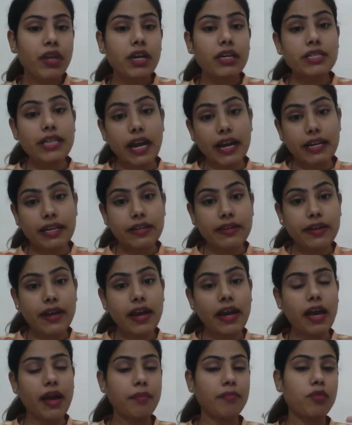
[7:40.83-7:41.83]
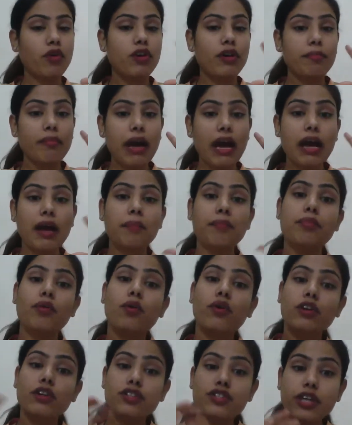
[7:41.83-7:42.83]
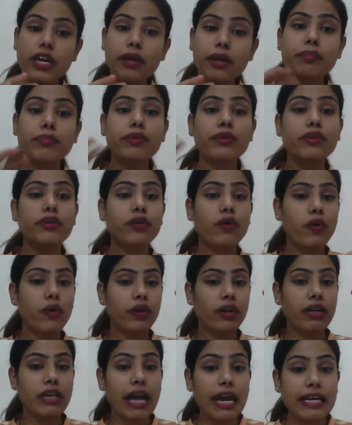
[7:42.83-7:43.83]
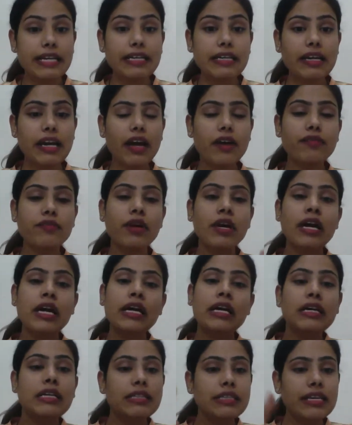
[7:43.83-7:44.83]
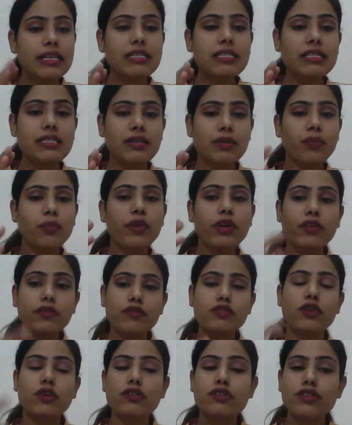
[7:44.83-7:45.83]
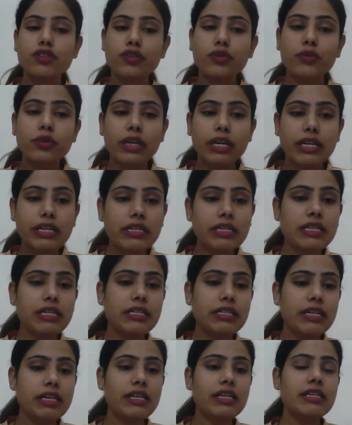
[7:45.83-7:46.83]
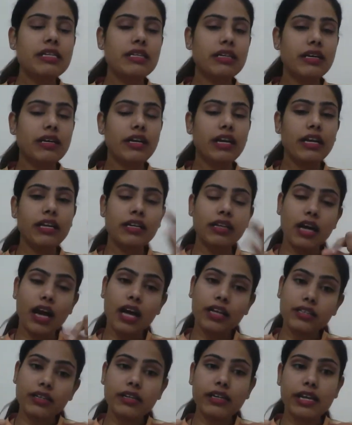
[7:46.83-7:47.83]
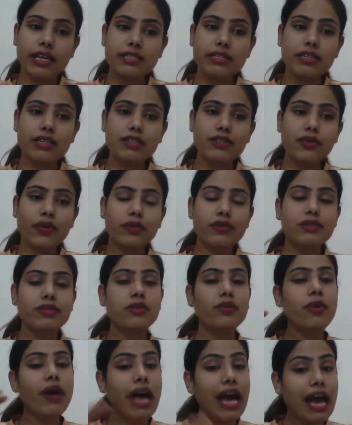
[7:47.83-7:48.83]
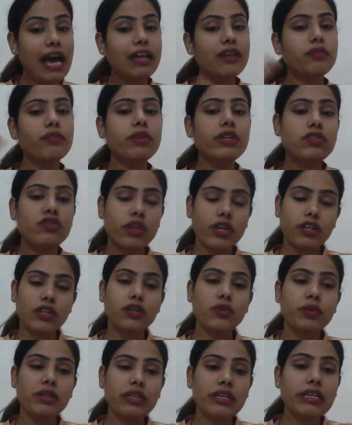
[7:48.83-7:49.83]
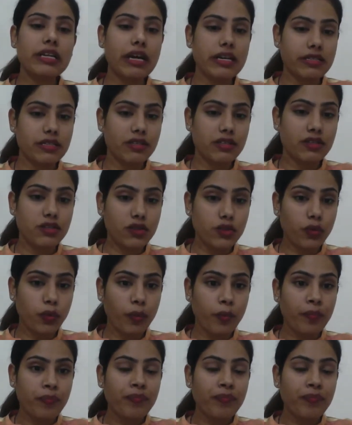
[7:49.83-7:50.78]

a diagram or a map or a table or a line graph, this we've taught you in detail in other lessons also, and we train you in the classes too.